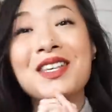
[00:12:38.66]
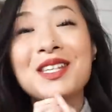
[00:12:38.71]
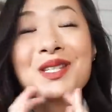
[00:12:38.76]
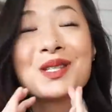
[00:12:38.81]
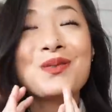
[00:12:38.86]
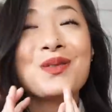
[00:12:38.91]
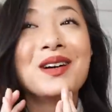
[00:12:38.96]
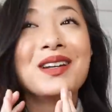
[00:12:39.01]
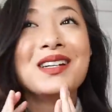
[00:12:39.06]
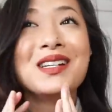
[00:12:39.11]

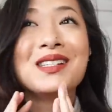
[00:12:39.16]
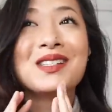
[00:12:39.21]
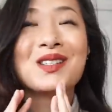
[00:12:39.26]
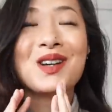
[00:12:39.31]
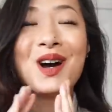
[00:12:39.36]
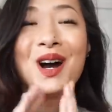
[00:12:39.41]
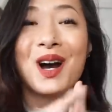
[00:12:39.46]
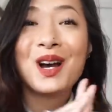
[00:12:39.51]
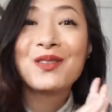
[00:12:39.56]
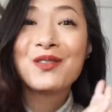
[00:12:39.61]
this one is
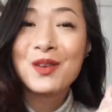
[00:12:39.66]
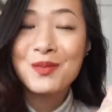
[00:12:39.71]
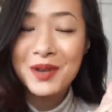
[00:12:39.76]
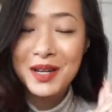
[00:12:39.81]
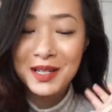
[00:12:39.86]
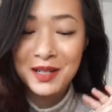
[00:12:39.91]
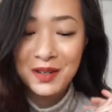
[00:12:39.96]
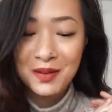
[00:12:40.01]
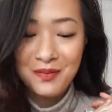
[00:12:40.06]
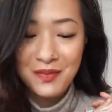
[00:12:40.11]
hard for
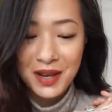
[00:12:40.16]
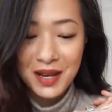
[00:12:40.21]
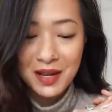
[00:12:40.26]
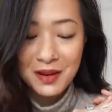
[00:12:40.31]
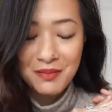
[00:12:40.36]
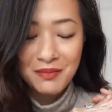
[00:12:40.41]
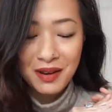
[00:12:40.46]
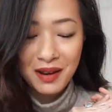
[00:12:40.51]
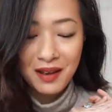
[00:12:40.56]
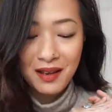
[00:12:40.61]
me to
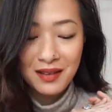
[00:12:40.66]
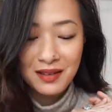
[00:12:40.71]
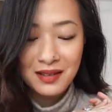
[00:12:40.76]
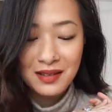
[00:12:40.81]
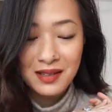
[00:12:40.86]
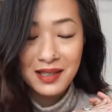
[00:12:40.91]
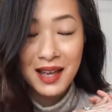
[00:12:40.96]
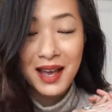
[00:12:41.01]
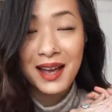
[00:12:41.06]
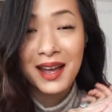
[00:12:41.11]
admit
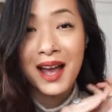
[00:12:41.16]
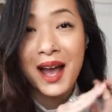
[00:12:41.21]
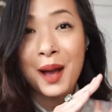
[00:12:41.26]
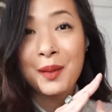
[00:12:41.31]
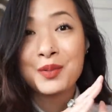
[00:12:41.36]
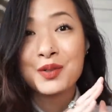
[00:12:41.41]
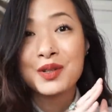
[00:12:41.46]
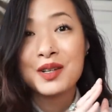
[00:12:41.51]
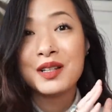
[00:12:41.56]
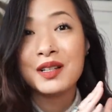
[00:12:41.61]
because I
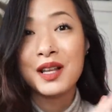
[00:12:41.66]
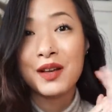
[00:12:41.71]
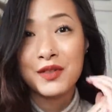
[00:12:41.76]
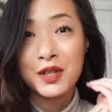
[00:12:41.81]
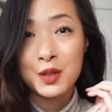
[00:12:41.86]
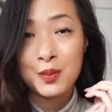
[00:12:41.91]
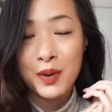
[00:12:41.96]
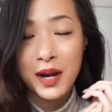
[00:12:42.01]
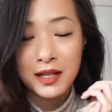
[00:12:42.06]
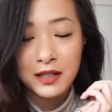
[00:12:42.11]
absolutely love
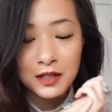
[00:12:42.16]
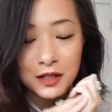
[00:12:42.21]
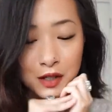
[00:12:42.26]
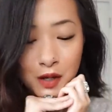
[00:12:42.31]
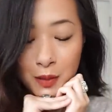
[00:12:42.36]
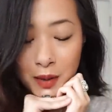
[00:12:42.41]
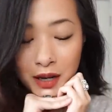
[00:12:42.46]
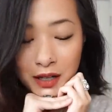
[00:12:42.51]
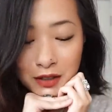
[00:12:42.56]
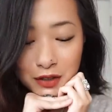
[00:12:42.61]
this brand
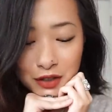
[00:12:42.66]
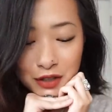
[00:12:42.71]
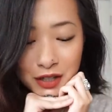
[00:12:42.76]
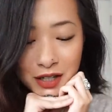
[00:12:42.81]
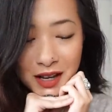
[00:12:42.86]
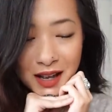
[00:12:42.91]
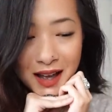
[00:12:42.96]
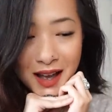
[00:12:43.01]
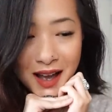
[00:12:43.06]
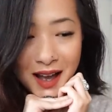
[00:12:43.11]
so much.
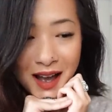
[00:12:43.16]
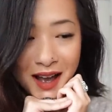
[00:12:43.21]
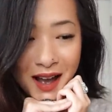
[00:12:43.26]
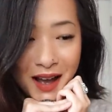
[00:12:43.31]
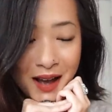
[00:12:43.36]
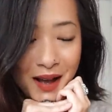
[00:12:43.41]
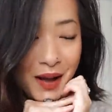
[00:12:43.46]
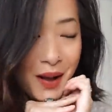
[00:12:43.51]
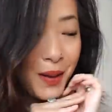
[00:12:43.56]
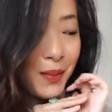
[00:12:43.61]

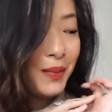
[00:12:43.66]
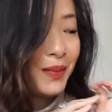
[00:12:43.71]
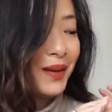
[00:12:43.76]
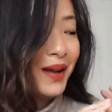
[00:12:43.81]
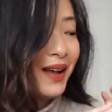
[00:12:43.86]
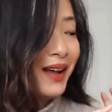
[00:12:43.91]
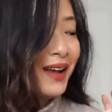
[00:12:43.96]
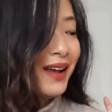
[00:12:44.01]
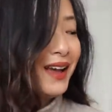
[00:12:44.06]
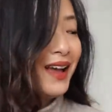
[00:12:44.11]
I
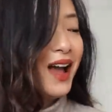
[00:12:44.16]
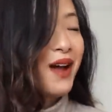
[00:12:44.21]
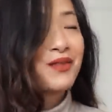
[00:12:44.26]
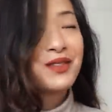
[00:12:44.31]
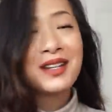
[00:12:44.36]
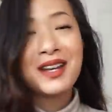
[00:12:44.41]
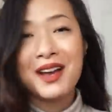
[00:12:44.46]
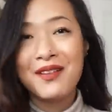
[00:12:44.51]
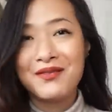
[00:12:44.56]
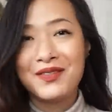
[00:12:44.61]
have
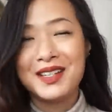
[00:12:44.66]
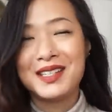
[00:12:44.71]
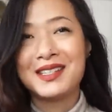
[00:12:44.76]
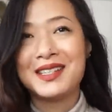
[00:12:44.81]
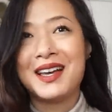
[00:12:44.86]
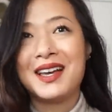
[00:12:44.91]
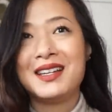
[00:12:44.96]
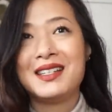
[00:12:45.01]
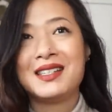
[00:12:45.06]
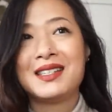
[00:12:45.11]
to
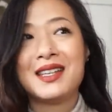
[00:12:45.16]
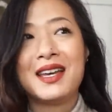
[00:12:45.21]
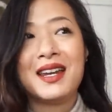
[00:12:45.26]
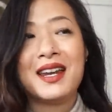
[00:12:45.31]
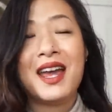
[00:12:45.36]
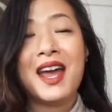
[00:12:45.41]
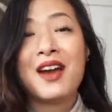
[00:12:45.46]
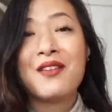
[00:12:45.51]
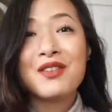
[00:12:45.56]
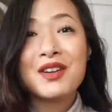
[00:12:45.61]
emphasize
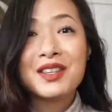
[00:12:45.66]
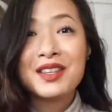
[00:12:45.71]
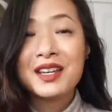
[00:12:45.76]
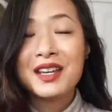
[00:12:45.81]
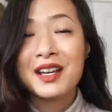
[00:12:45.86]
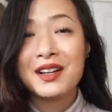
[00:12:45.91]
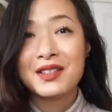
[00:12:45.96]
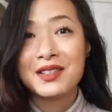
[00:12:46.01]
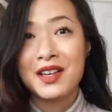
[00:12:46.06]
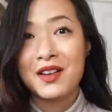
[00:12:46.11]
that
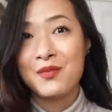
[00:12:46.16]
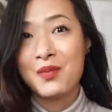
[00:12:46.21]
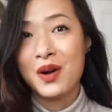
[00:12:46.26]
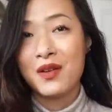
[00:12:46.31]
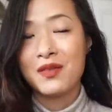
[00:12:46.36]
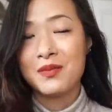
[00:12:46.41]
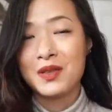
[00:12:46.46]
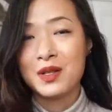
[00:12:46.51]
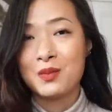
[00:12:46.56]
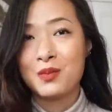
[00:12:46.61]
everything else I've
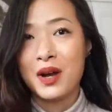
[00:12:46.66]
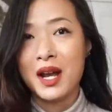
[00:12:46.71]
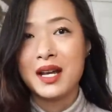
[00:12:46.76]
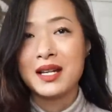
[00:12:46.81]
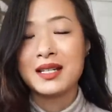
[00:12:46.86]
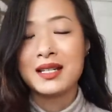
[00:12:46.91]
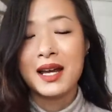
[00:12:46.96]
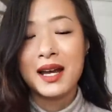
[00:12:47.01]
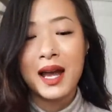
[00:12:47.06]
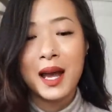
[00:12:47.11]
bought from this
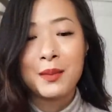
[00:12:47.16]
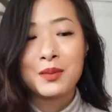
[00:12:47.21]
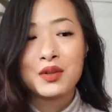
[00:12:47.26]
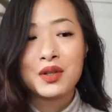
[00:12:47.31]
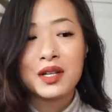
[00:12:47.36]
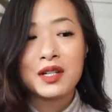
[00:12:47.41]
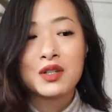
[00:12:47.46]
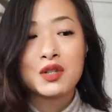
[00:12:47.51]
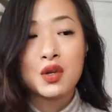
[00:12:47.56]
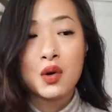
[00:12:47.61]
brand I
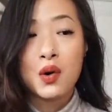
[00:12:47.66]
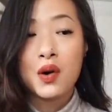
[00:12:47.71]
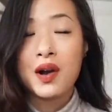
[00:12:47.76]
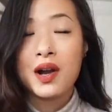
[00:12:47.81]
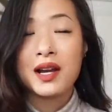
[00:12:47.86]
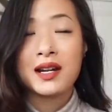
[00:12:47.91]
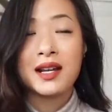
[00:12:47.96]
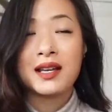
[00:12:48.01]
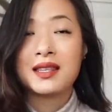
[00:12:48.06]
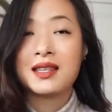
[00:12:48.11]
absolutely
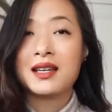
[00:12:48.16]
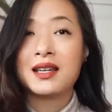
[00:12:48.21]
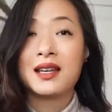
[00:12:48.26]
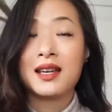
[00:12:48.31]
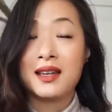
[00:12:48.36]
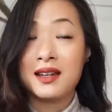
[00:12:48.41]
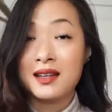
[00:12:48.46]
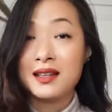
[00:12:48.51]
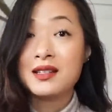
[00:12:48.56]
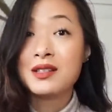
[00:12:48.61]
adore, and I
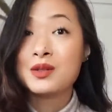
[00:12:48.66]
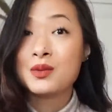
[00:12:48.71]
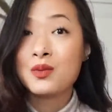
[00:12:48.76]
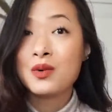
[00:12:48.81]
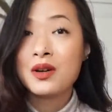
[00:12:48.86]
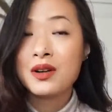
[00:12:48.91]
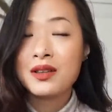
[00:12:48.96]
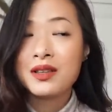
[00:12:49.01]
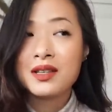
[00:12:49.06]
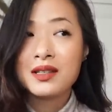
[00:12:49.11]
think it is
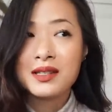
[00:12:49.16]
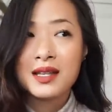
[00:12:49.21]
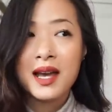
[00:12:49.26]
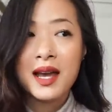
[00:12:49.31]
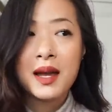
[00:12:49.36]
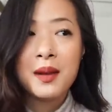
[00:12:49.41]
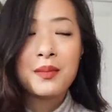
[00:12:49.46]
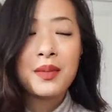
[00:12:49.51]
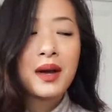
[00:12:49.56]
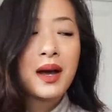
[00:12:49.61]
worth its
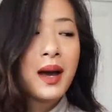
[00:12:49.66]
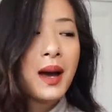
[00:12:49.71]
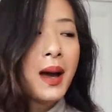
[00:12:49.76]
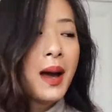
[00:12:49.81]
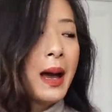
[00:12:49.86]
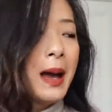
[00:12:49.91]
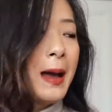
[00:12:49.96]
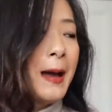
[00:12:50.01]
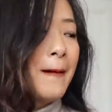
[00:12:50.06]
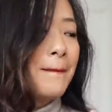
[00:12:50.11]
hype,
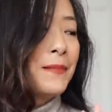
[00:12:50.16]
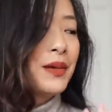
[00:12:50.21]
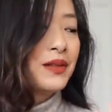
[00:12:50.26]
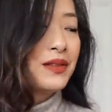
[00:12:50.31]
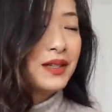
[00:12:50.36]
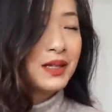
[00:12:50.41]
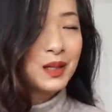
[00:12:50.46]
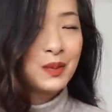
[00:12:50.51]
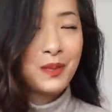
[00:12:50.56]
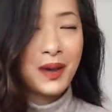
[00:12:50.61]

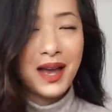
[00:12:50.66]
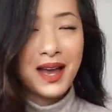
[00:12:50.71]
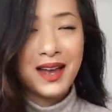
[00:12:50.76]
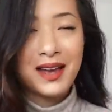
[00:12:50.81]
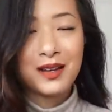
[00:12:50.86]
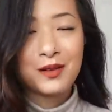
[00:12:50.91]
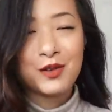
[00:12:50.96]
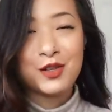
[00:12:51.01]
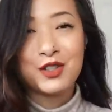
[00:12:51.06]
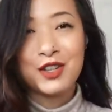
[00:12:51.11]
but this
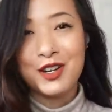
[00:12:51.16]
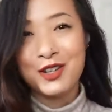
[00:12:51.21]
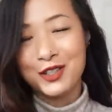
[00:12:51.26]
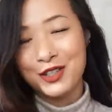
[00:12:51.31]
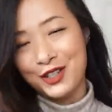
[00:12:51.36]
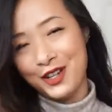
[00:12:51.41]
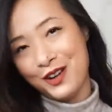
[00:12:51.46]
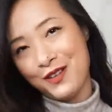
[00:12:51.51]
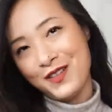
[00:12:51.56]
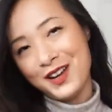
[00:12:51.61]
bag, which I'll
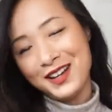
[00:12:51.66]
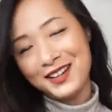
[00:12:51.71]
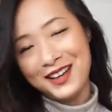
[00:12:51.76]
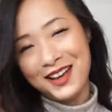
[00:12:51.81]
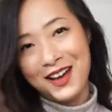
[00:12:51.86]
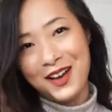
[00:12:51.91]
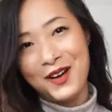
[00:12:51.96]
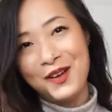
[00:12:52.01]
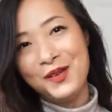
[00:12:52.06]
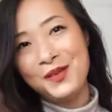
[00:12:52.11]
share right
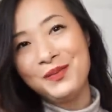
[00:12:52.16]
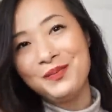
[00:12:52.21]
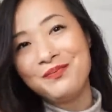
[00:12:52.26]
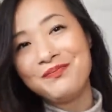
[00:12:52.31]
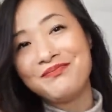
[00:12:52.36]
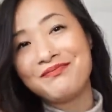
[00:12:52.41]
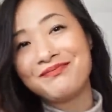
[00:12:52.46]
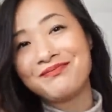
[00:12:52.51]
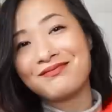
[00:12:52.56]
now,